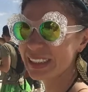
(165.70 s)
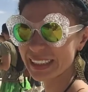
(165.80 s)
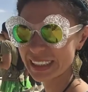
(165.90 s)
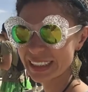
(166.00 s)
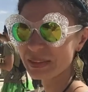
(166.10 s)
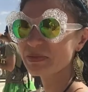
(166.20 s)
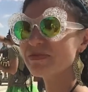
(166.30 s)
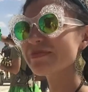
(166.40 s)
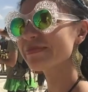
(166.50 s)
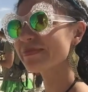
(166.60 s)
Very
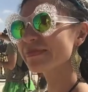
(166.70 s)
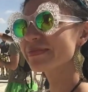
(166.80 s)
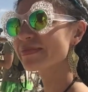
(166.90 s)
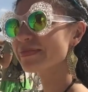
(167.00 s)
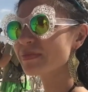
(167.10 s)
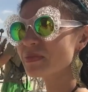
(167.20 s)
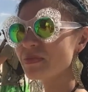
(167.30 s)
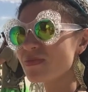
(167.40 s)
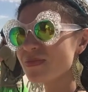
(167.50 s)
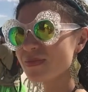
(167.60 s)
nice. And what's your
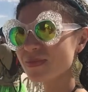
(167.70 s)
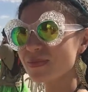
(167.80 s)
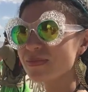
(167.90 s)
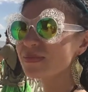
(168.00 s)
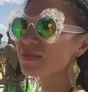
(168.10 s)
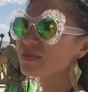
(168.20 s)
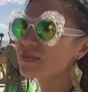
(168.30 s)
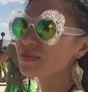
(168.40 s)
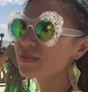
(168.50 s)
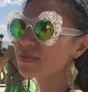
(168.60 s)

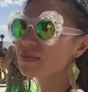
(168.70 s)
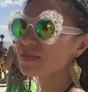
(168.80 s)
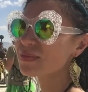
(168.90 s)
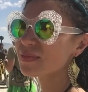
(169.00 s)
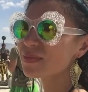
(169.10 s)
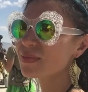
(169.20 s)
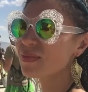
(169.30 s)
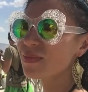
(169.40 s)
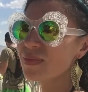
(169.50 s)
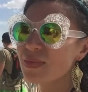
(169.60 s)
motive for being
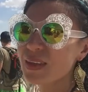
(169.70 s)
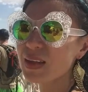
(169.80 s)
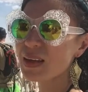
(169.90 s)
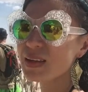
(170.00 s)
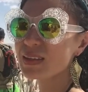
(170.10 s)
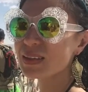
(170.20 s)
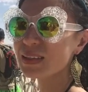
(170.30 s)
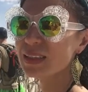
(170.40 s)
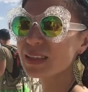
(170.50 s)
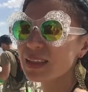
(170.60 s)
here? Like, what's the goal
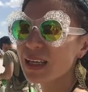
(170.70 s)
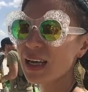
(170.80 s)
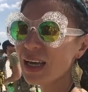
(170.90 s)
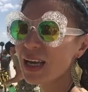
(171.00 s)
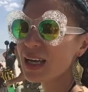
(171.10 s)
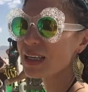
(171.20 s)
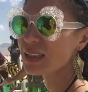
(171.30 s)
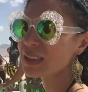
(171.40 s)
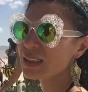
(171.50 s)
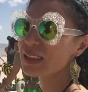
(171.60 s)
that you want to get out of this
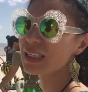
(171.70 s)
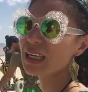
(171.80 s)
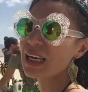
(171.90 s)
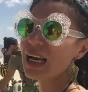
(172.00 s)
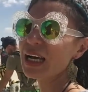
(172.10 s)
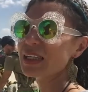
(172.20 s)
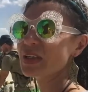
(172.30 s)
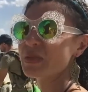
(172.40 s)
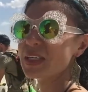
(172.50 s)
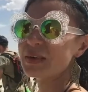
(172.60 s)
burn?
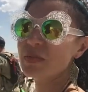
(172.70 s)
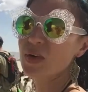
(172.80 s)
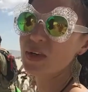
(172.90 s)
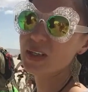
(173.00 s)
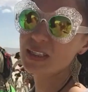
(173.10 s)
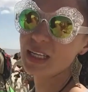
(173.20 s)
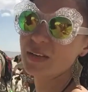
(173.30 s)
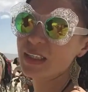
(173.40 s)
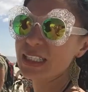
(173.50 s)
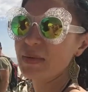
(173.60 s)
To be more
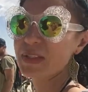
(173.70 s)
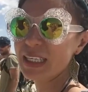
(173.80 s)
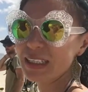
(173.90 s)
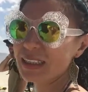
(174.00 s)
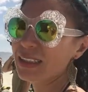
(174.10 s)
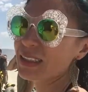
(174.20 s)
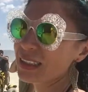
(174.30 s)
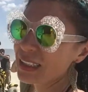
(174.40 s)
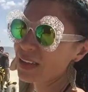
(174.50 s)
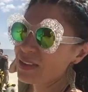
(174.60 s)
self-accepting,
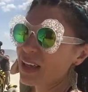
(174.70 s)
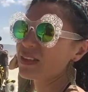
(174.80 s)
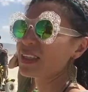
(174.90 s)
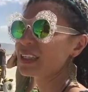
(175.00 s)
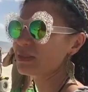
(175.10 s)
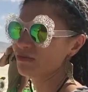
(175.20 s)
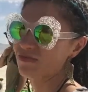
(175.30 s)
self-loving,